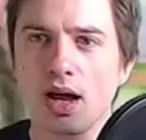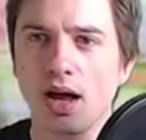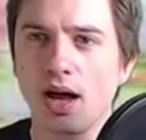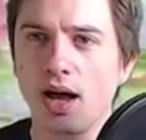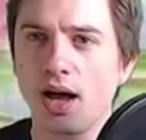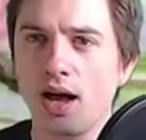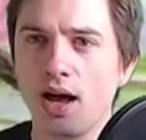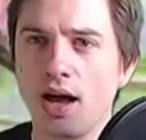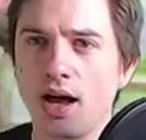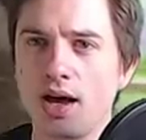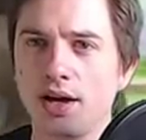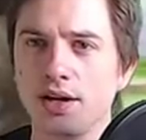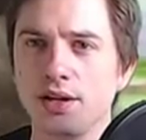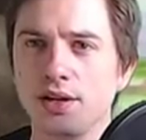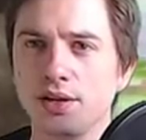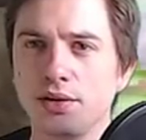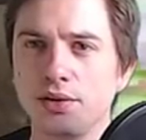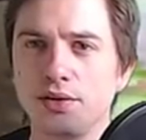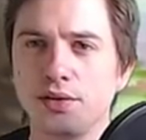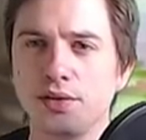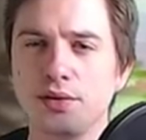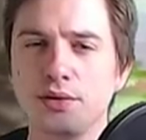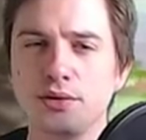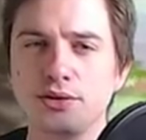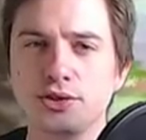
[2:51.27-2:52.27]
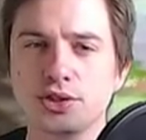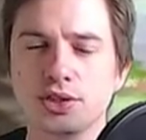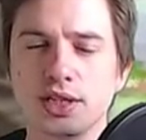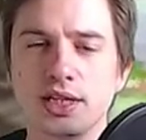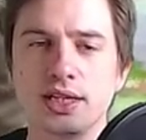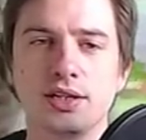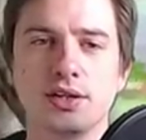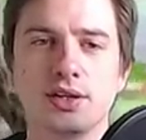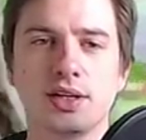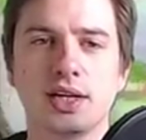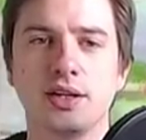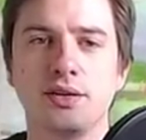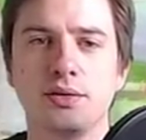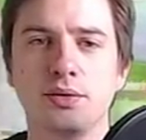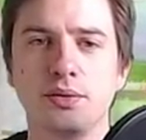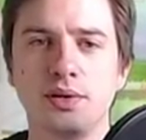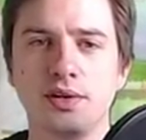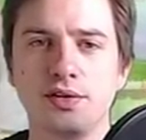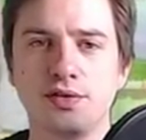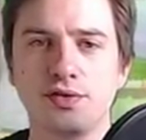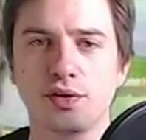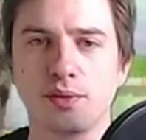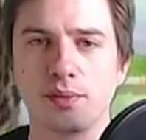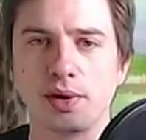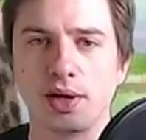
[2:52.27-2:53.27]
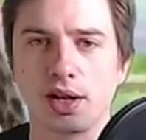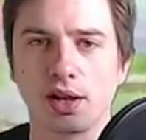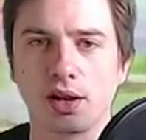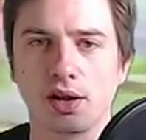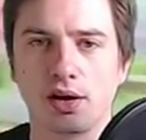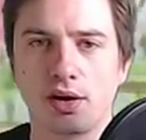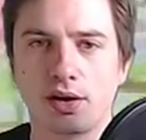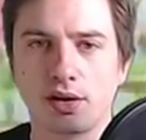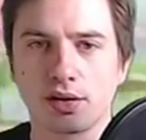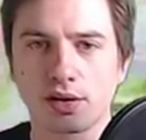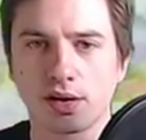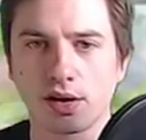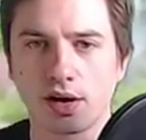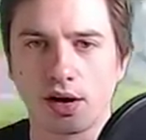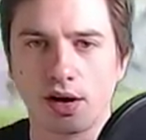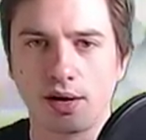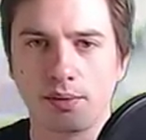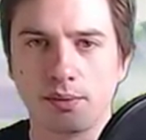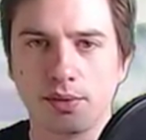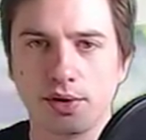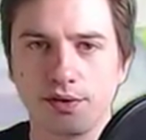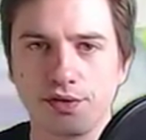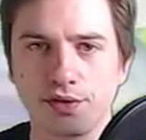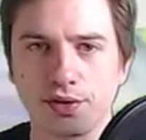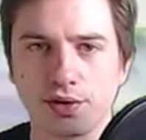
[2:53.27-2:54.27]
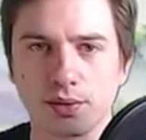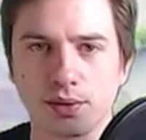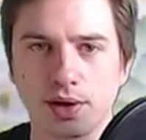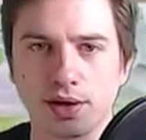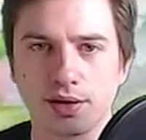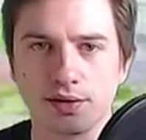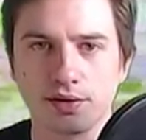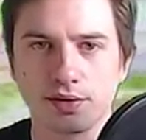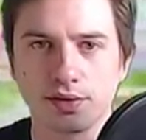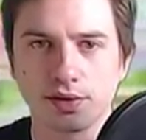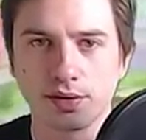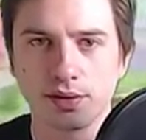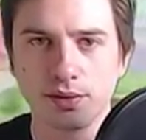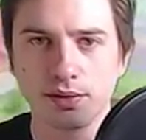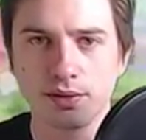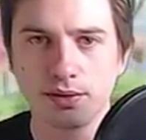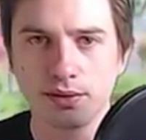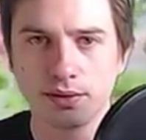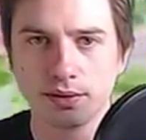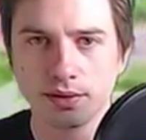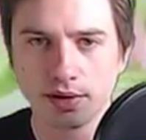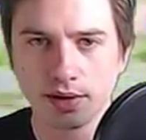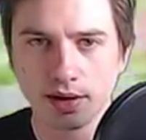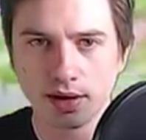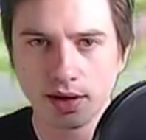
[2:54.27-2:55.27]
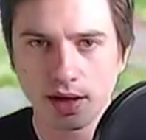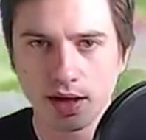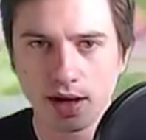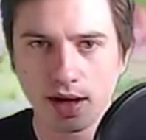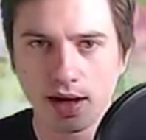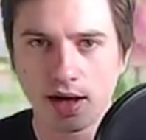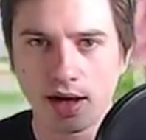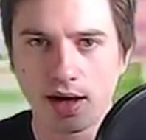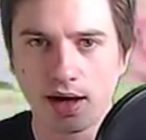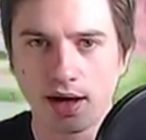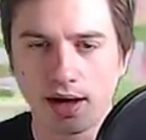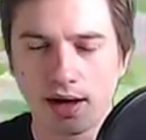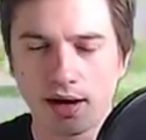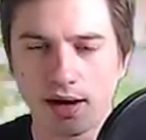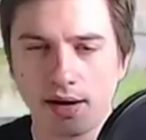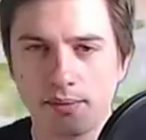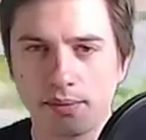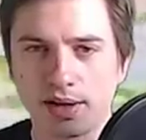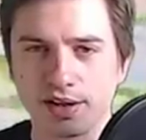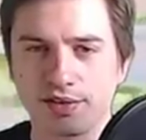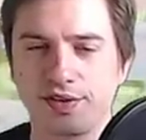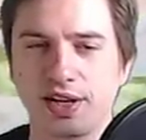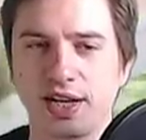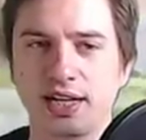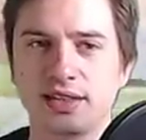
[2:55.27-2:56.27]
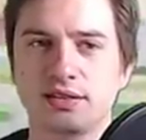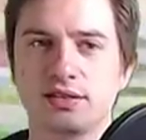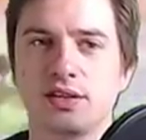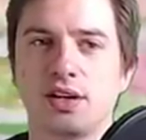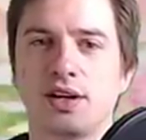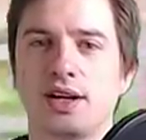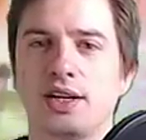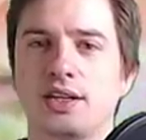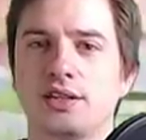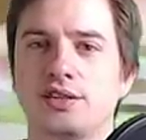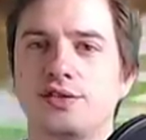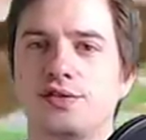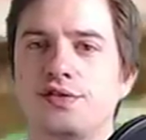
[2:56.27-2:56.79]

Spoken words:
You can do this from a long combo if you want to. But that's not as